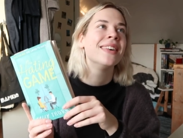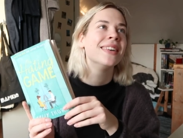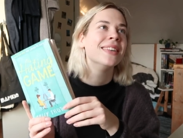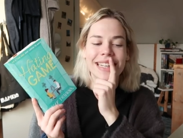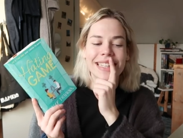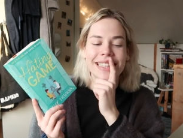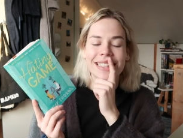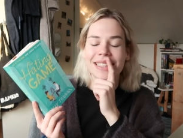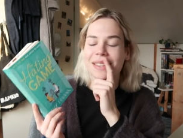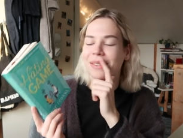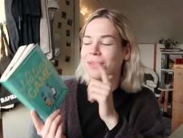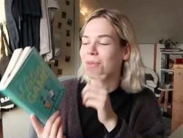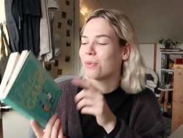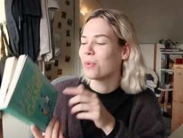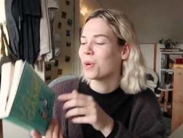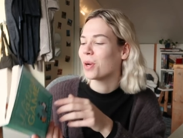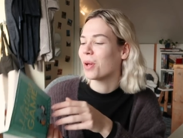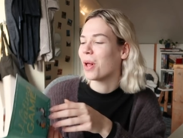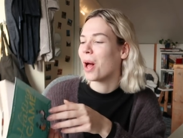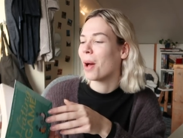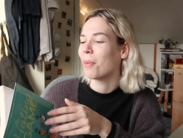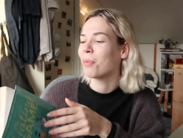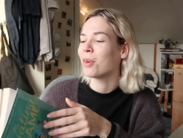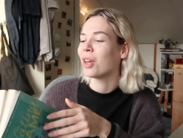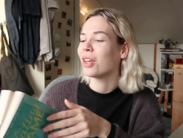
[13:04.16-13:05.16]
I uh,
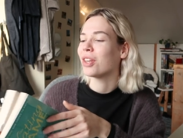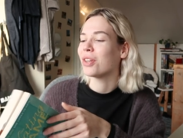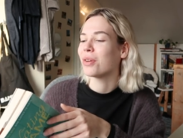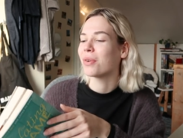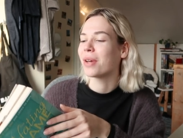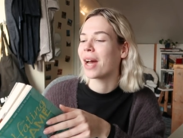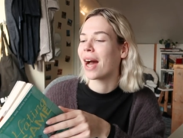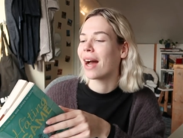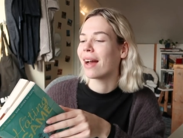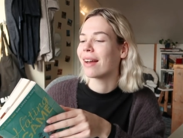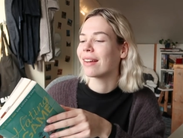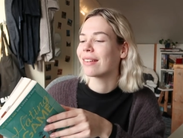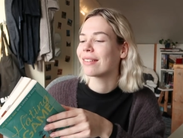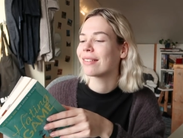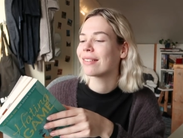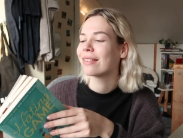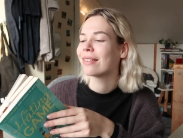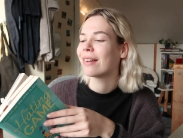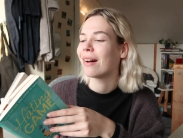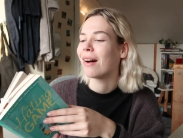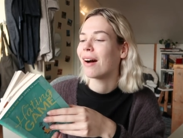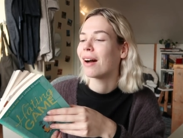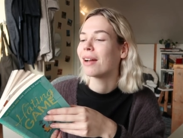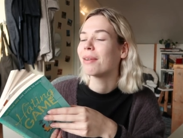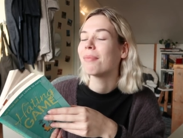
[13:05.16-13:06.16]
will update you
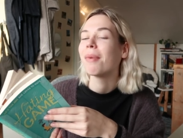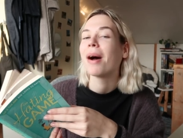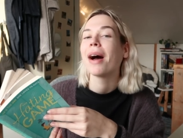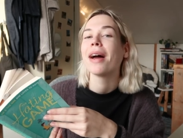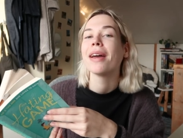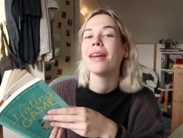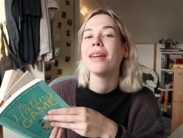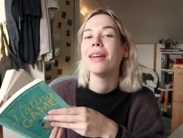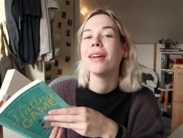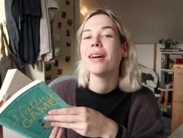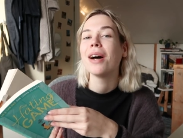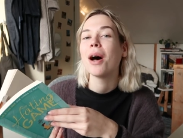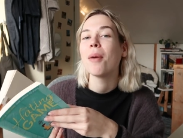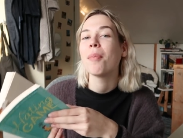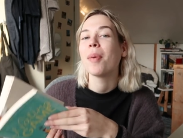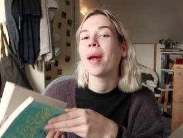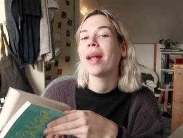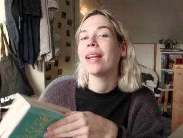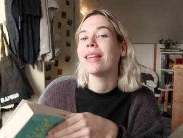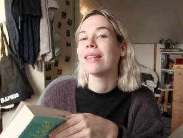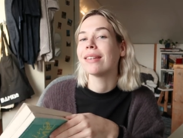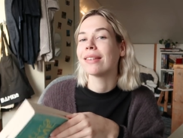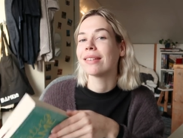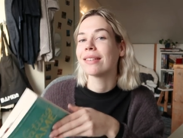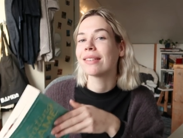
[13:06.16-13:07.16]
guys on my
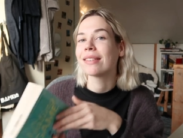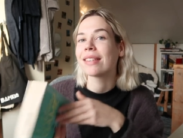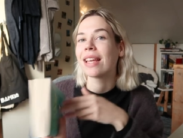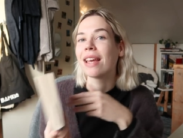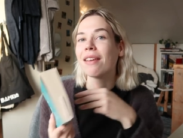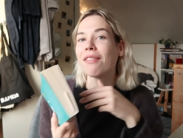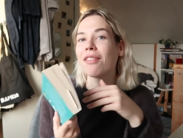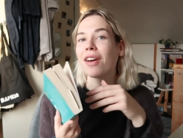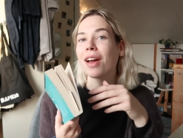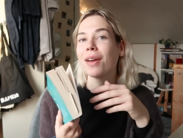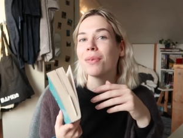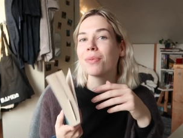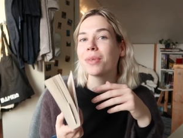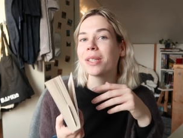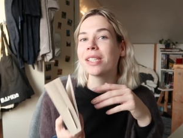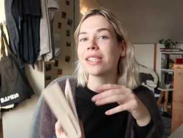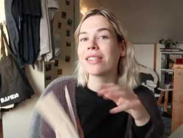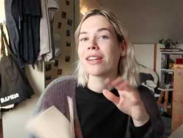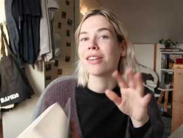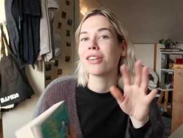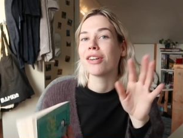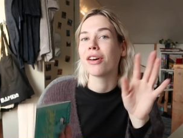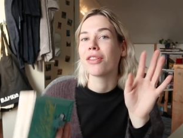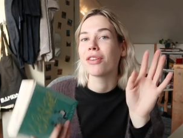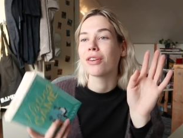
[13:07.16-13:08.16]
opinions if I read
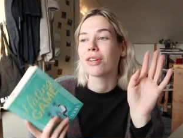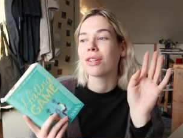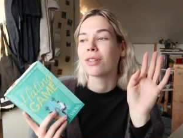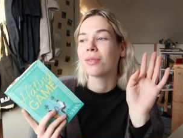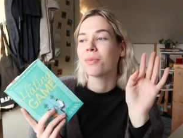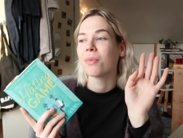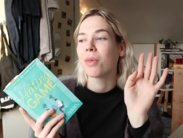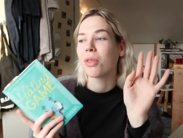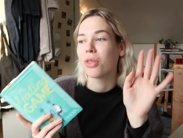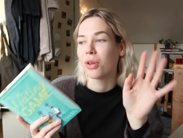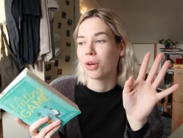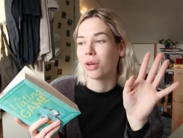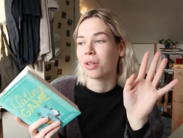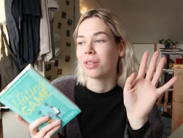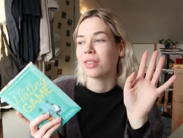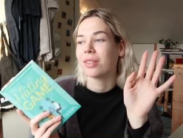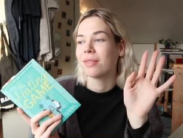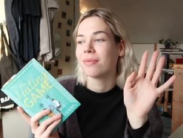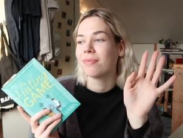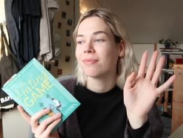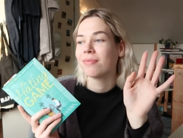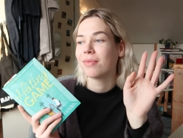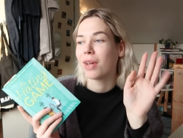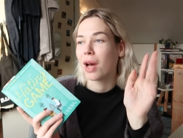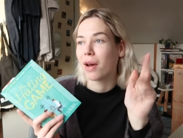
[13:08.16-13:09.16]
another third
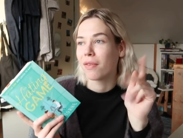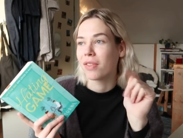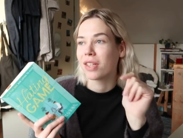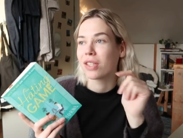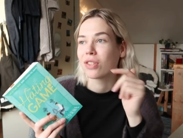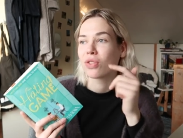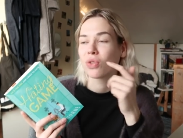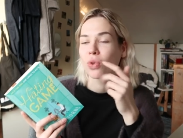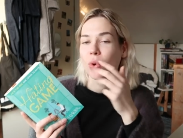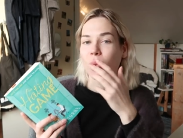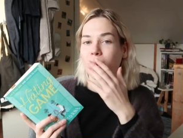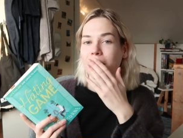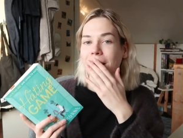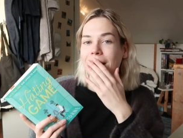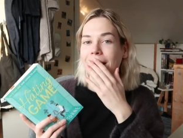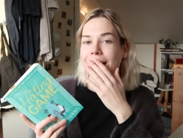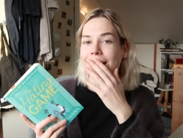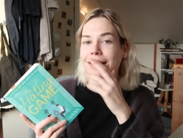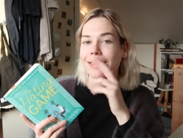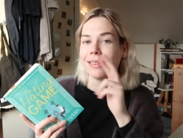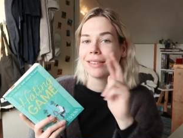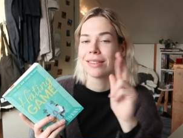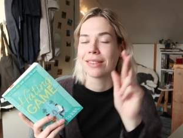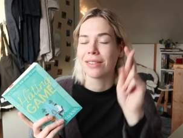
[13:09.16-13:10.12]
of this story and